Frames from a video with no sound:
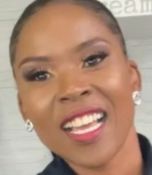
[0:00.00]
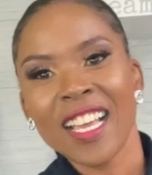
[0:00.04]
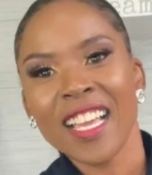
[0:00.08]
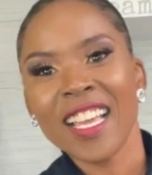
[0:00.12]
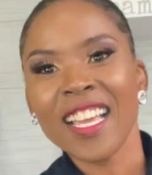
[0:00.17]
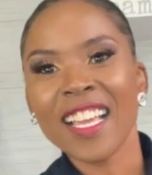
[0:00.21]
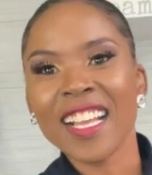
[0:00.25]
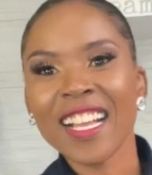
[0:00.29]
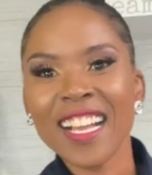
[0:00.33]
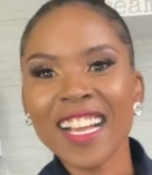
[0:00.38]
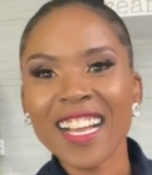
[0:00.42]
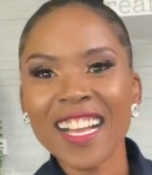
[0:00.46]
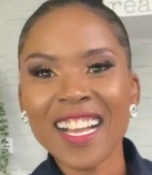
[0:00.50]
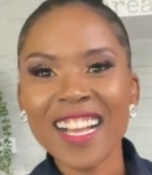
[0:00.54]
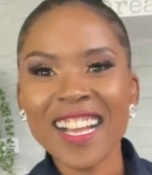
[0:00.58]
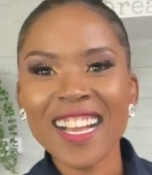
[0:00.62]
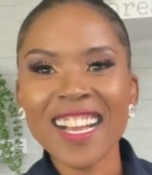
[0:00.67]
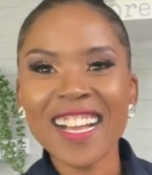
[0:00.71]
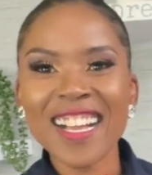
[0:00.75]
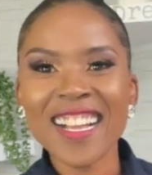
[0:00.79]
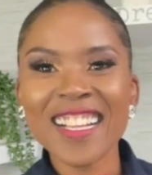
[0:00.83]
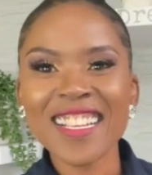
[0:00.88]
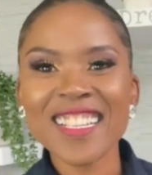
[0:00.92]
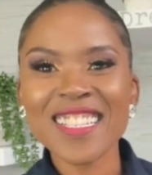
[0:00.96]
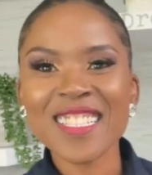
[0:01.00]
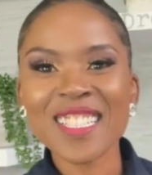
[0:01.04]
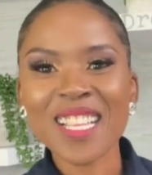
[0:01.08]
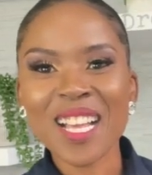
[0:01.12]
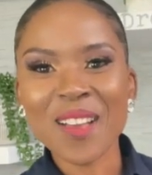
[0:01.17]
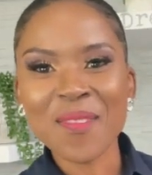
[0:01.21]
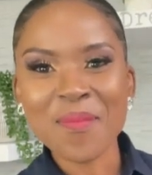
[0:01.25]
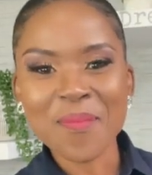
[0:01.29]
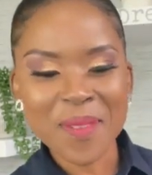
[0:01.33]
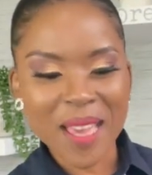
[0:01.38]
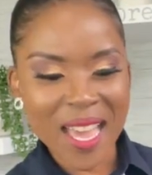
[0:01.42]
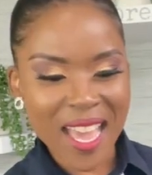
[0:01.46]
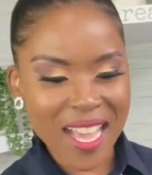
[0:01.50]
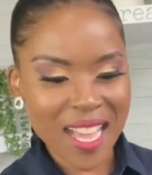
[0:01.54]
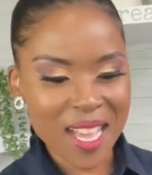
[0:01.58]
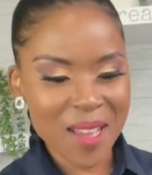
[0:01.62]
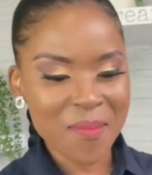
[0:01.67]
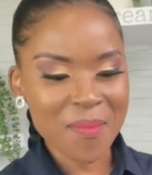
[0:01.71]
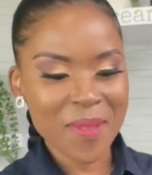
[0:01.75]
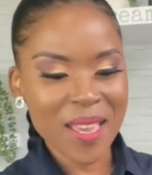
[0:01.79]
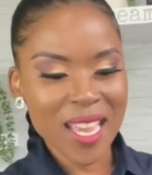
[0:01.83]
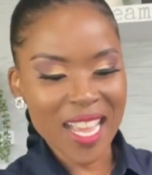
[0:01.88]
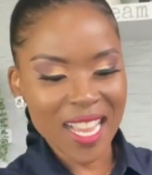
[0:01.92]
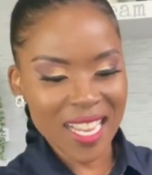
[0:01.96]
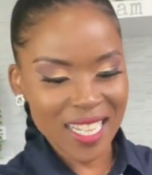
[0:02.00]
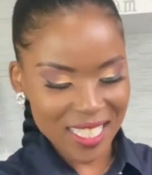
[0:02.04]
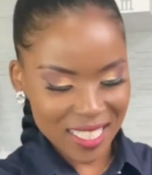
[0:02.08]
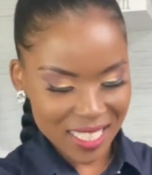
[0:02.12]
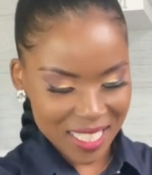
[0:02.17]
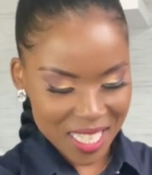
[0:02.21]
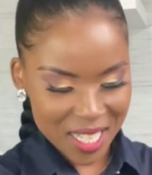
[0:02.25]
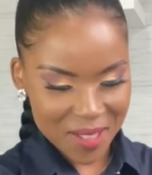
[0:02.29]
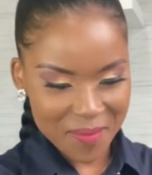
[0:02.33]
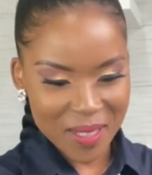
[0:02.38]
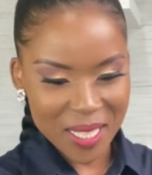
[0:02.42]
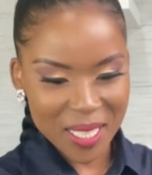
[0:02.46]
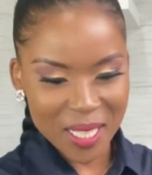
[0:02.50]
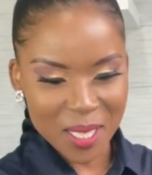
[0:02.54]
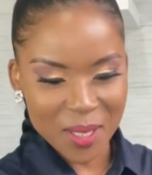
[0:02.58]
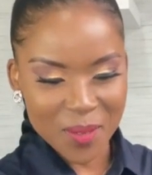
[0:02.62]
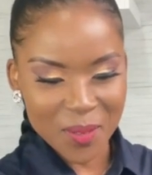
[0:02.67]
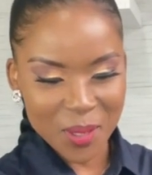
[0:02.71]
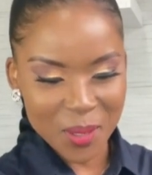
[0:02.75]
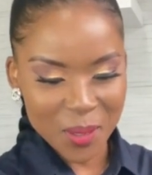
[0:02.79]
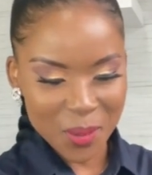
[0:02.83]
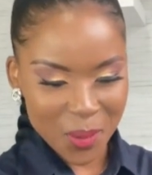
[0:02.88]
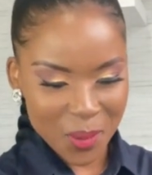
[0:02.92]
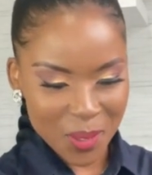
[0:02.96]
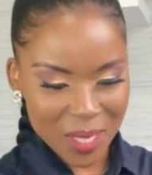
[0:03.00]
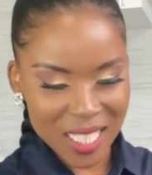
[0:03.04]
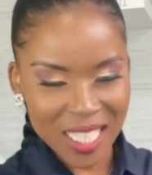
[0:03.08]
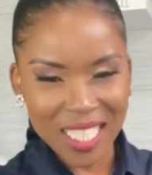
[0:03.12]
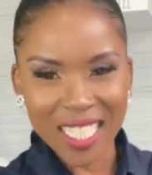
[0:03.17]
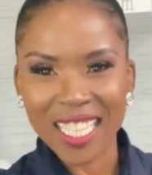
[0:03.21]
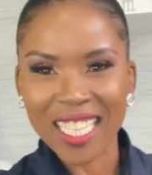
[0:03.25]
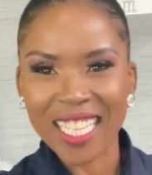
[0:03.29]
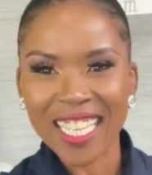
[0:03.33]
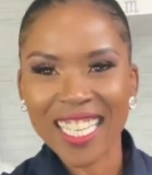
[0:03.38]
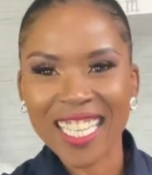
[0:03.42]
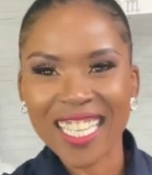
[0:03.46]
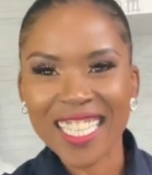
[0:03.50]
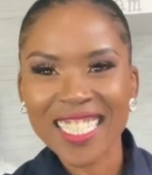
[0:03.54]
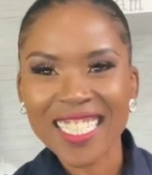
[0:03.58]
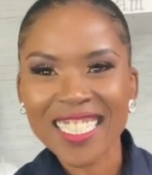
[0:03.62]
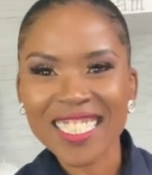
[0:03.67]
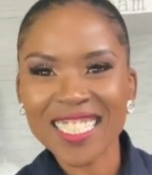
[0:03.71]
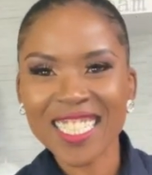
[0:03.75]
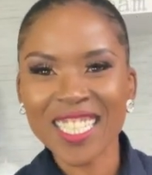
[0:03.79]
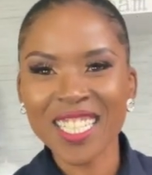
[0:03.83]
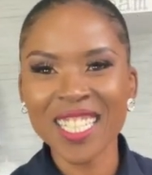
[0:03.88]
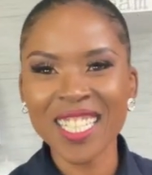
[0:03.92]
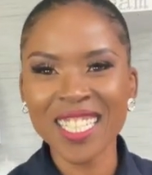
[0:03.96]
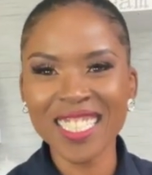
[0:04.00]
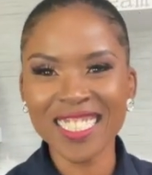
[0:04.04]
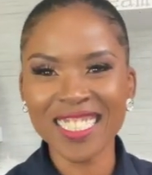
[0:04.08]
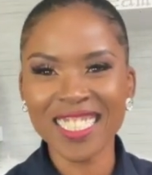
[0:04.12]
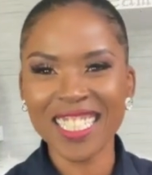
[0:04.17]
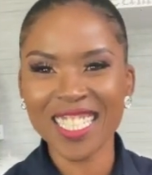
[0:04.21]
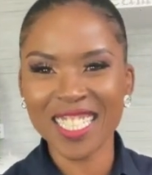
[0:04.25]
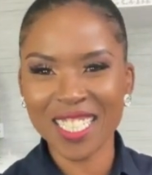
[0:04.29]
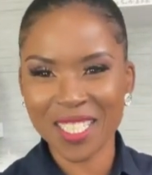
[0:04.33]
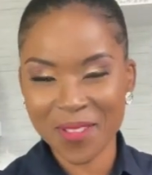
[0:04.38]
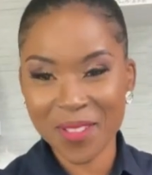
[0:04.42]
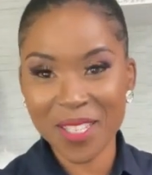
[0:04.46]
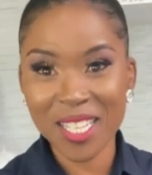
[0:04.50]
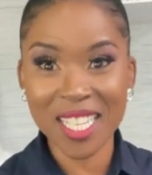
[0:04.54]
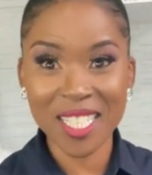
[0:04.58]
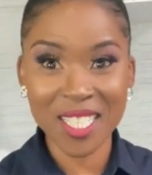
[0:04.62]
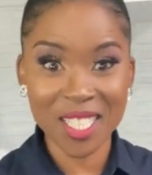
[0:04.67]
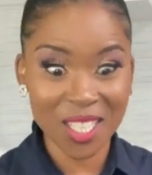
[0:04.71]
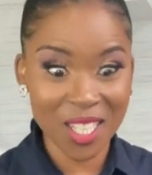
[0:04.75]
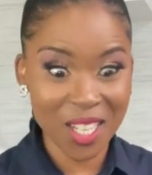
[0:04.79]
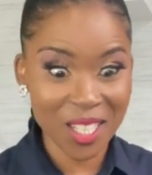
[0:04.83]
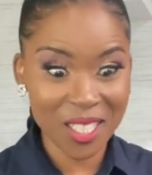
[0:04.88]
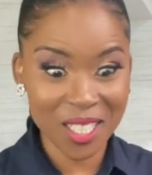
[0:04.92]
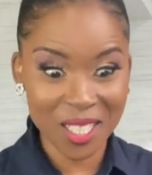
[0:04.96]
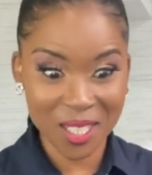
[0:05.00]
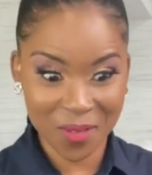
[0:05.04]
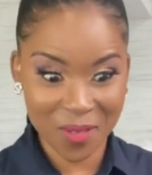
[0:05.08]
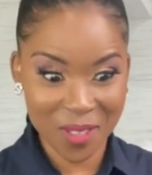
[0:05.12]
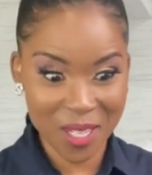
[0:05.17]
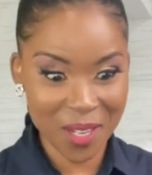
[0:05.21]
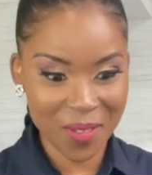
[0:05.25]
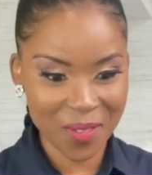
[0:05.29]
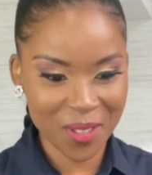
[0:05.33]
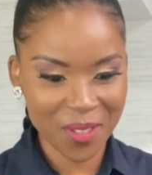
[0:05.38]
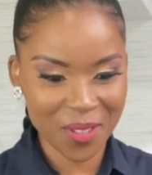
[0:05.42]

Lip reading: Hey guys, I'm back. Let's get myself sorted and then we can start this wonderful